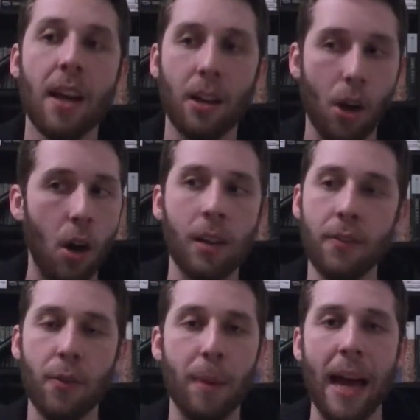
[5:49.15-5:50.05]
call in
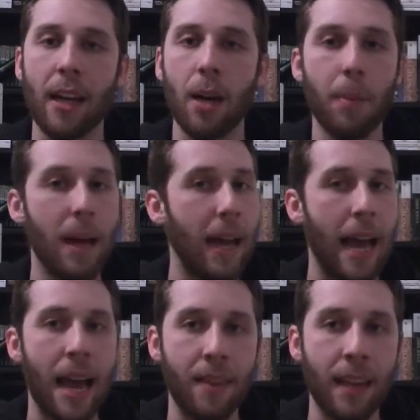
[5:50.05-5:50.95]
for backup,
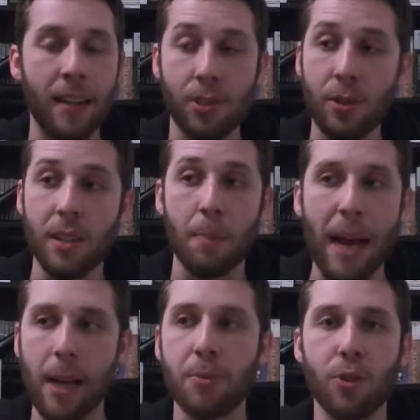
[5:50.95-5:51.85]
and then as soon as the
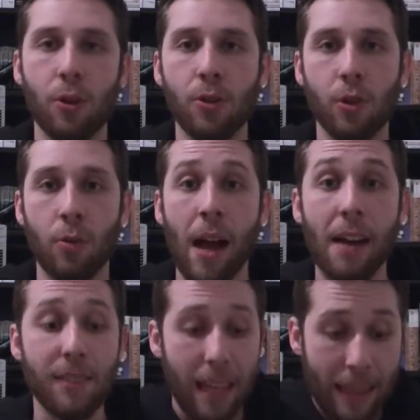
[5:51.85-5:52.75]
backup ship
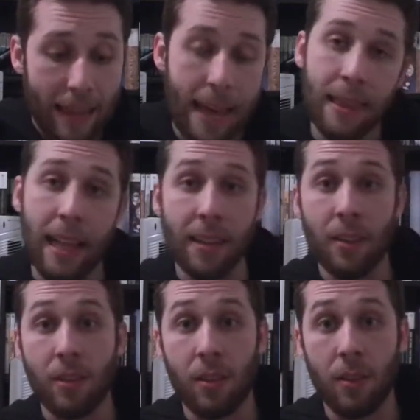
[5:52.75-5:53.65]
arrives, then let
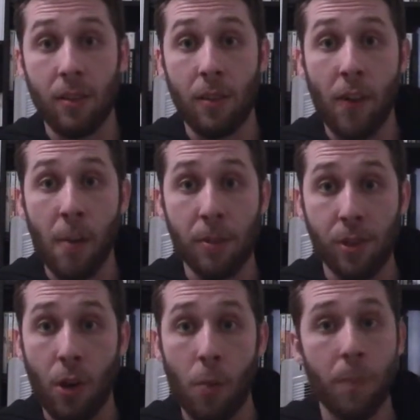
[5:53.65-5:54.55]
the farmers
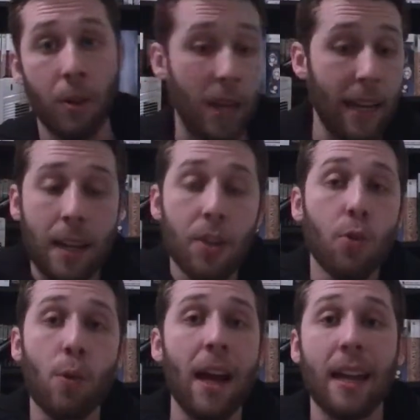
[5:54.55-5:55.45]
go. Okay,
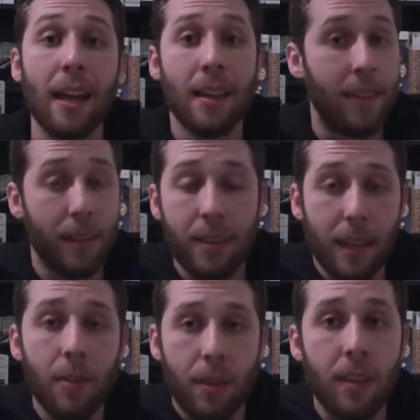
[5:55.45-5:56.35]
either way,
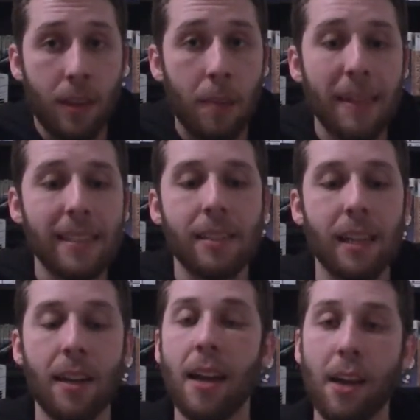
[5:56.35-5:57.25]
they basically
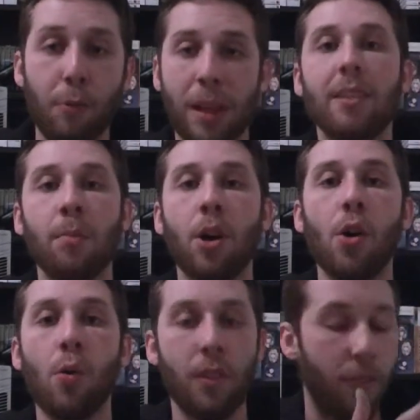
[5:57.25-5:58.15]
said, if we let them
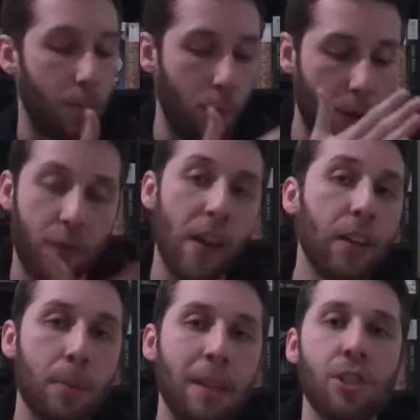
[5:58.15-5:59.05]
go, we
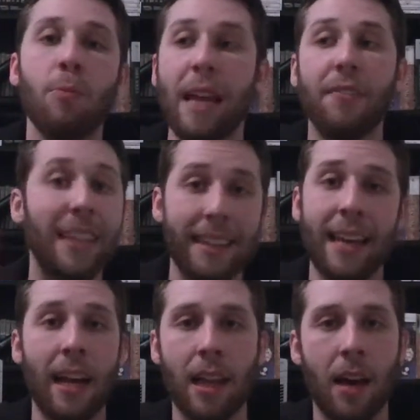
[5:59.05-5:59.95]
failed the mission, we have to get the
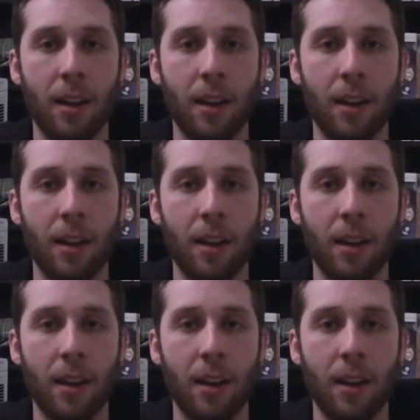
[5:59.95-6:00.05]
hell out